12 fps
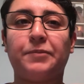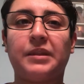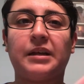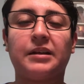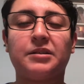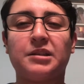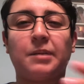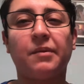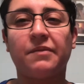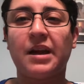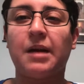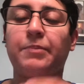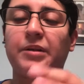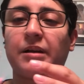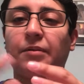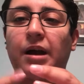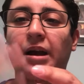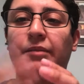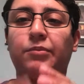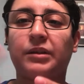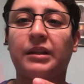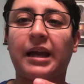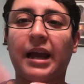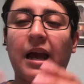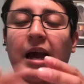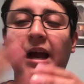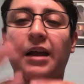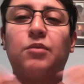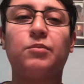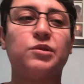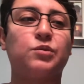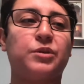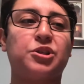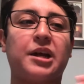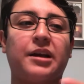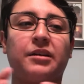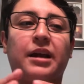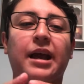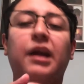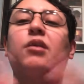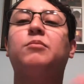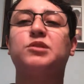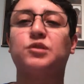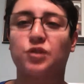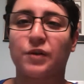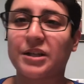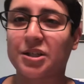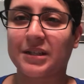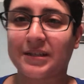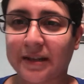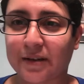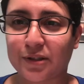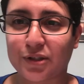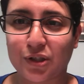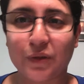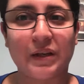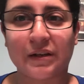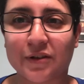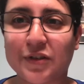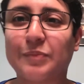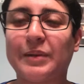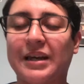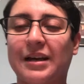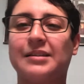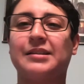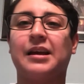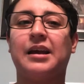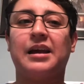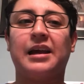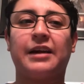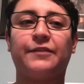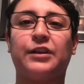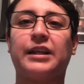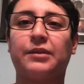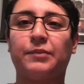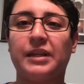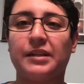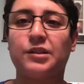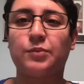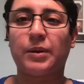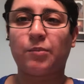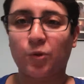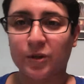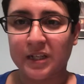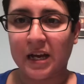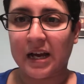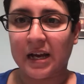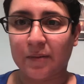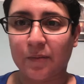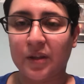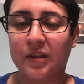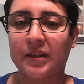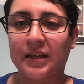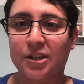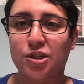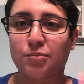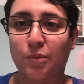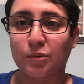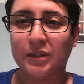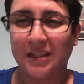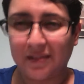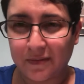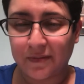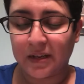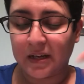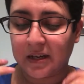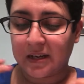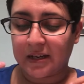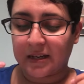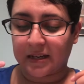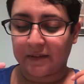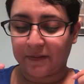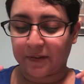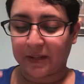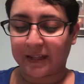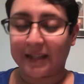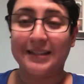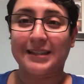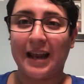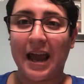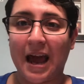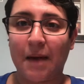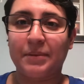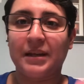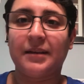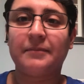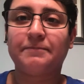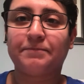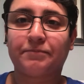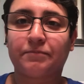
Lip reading: there's some of that, but I almost wish I could almost stretch this out to 2 years, because I feel like we need to spend more time with each motif, and I feel like that's not happening.